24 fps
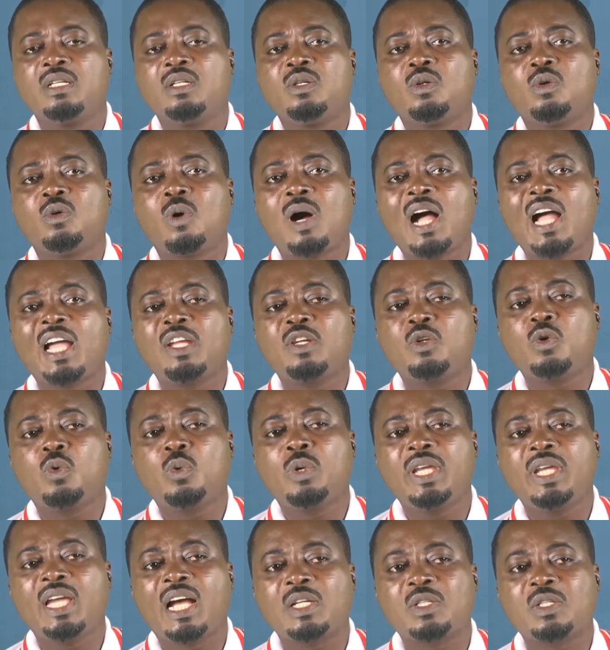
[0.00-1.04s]
why do we
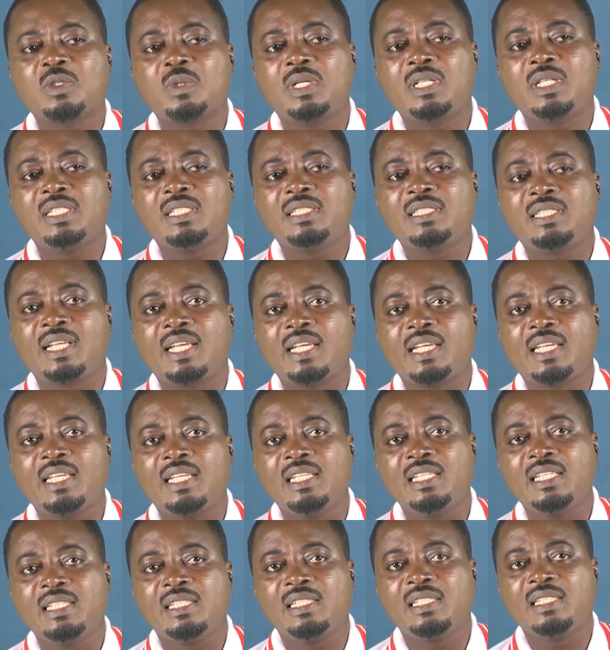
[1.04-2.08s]
actually take
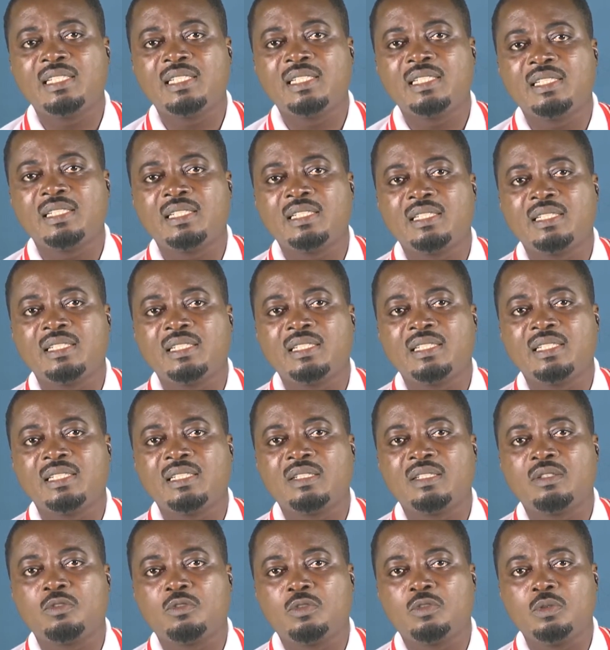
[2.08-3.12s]
in
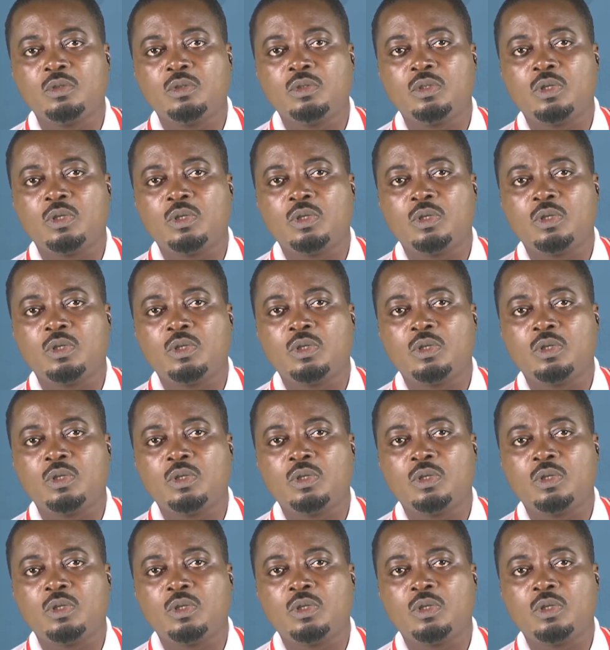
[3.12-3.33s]
food?